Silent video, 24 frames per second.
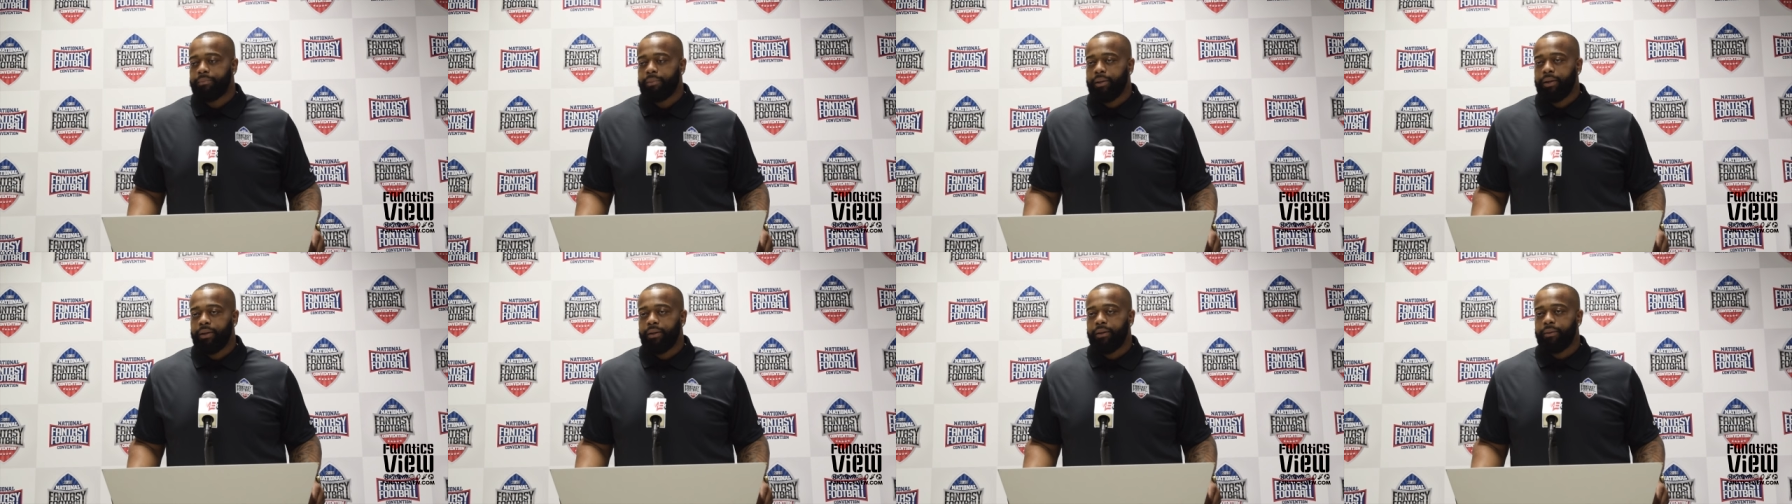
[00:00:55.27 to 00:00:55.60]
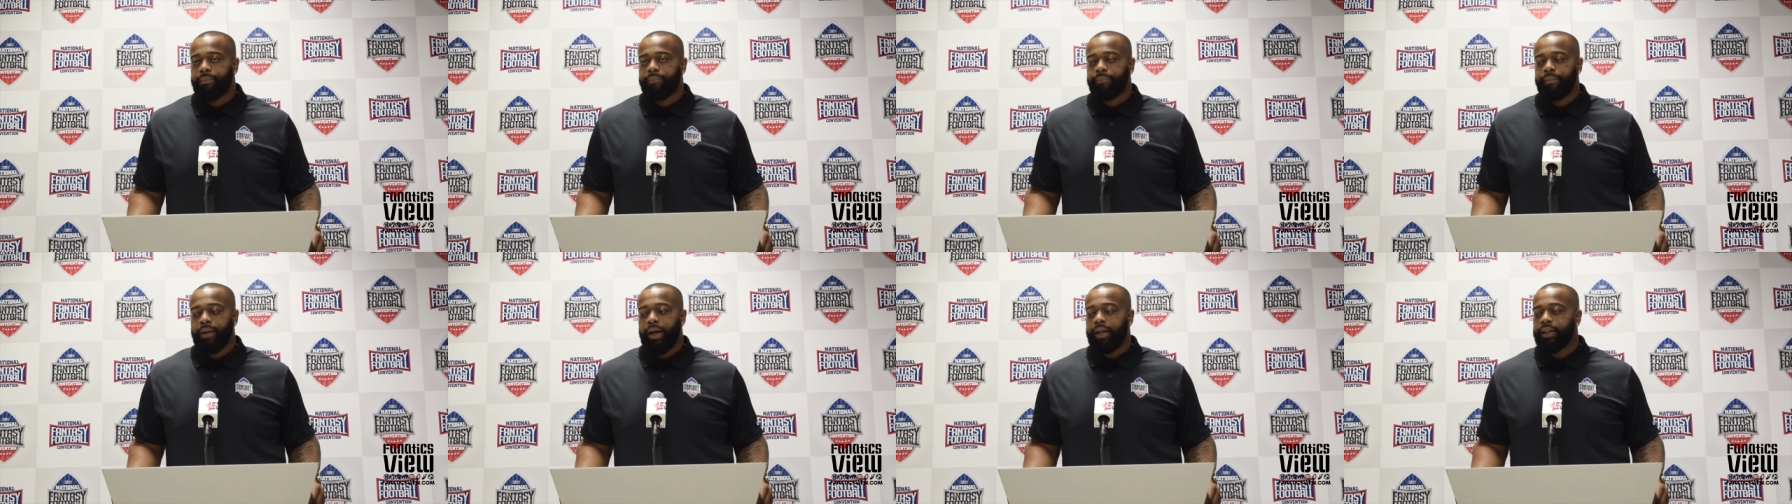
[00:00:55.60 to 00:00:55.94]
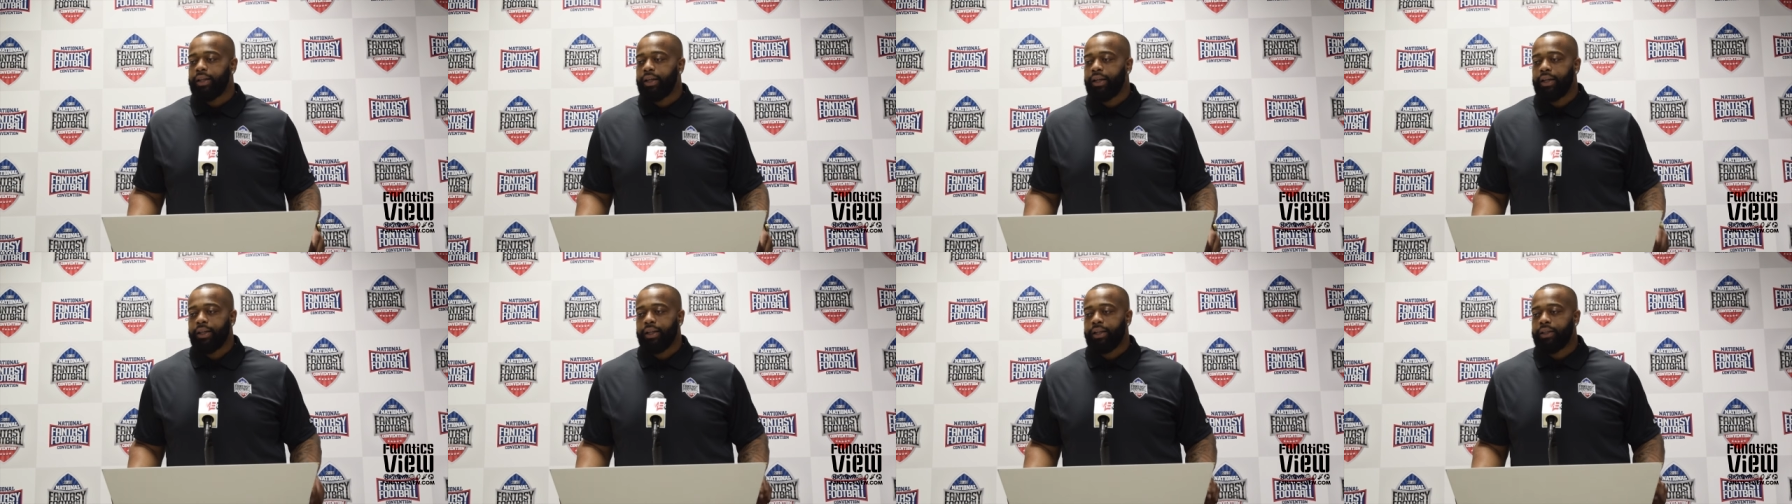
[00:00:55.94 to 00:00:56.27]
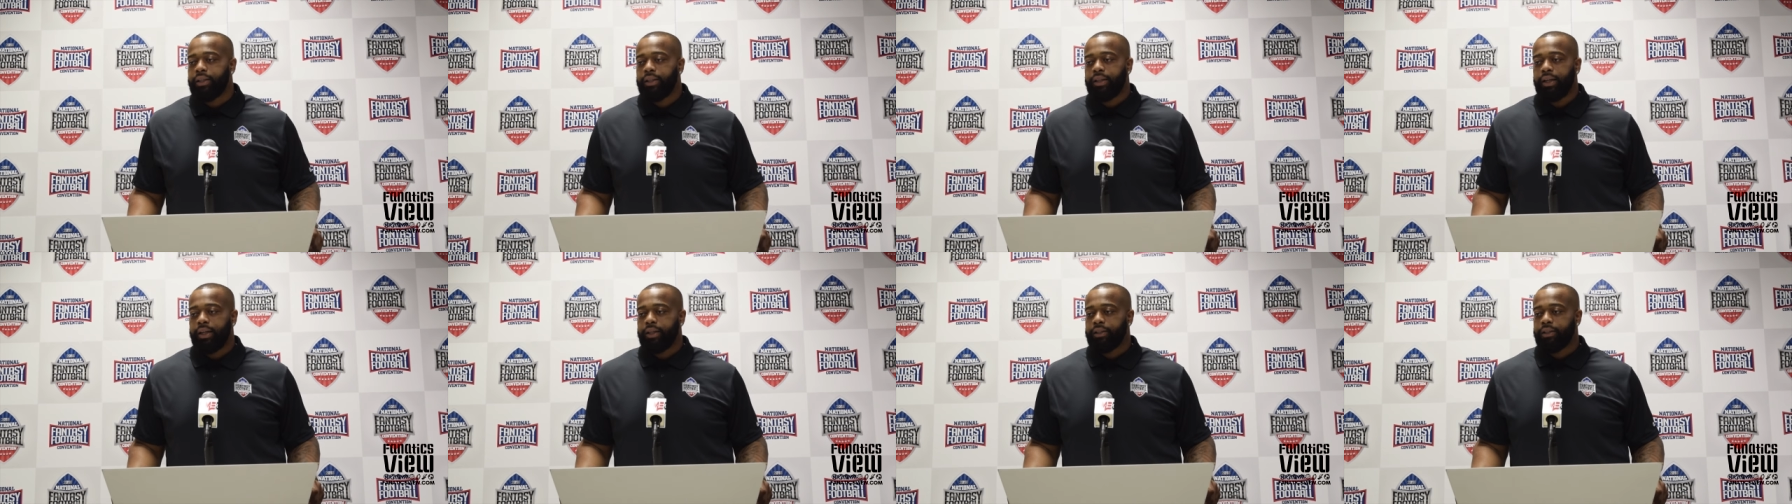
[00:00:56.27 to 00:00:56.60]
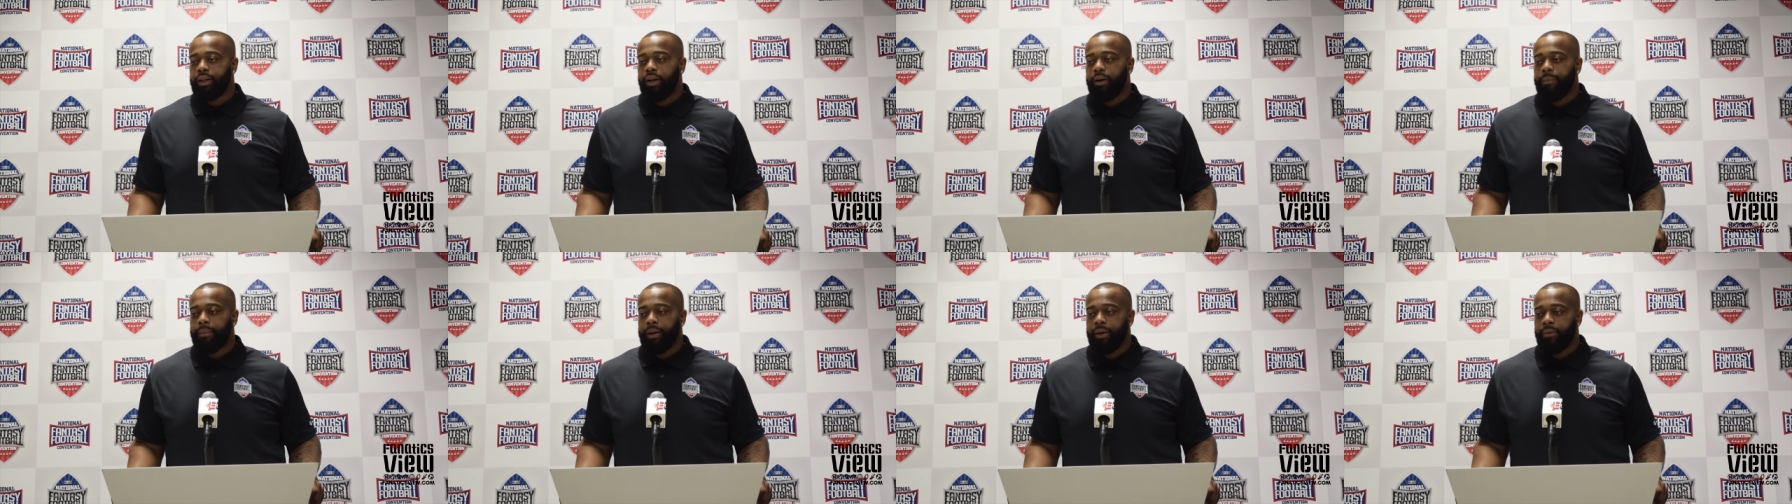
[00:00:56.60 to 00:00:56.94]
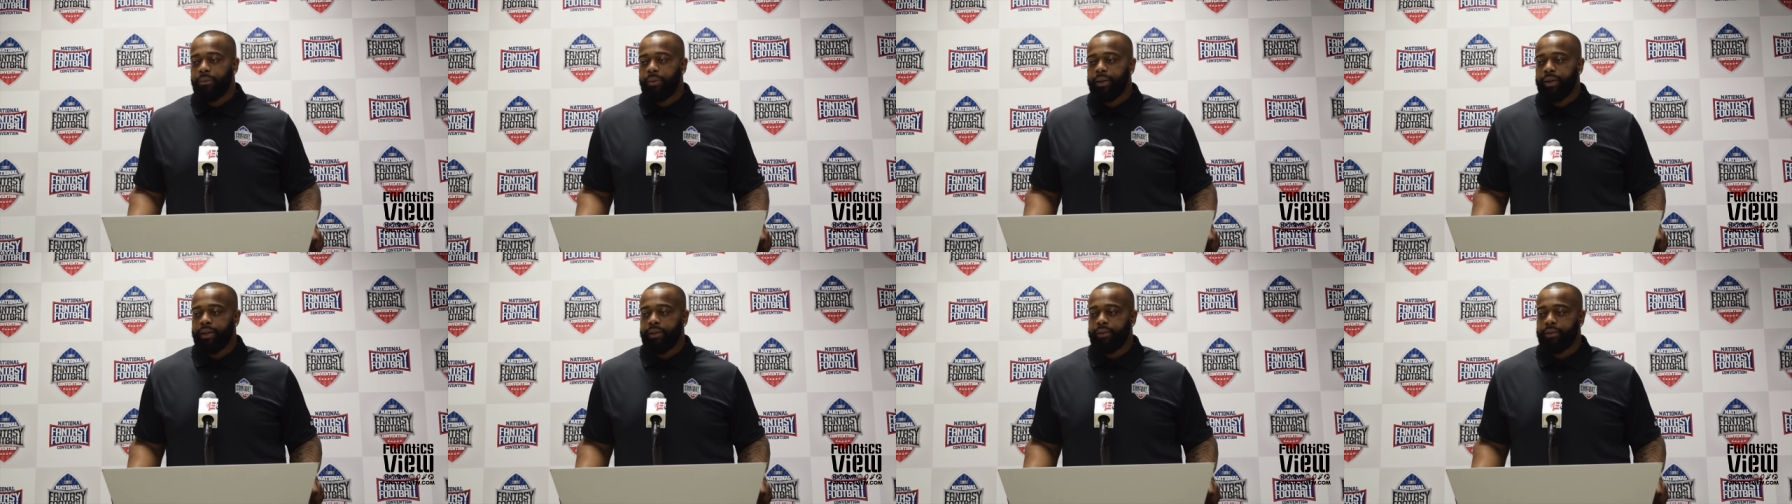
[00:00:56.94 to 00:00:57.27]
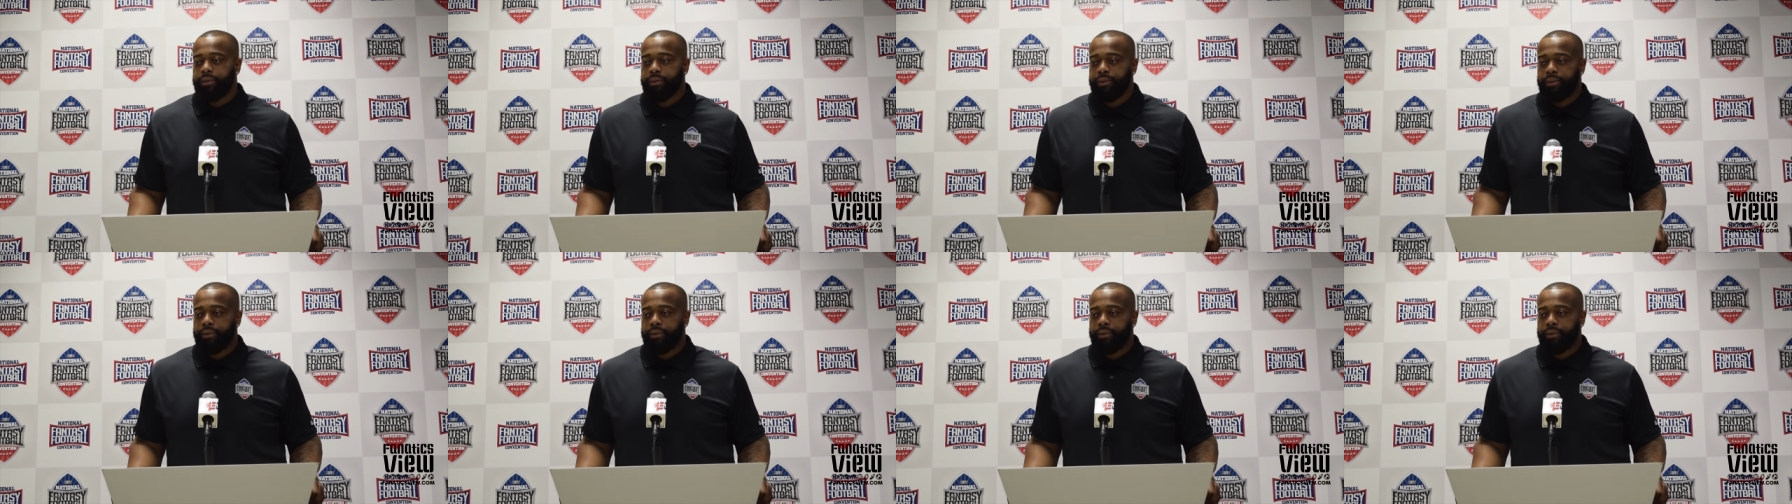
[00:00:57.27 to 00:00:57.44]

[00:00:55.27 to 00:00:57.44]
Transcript: but um, I think at the end of the day, it's all about winning.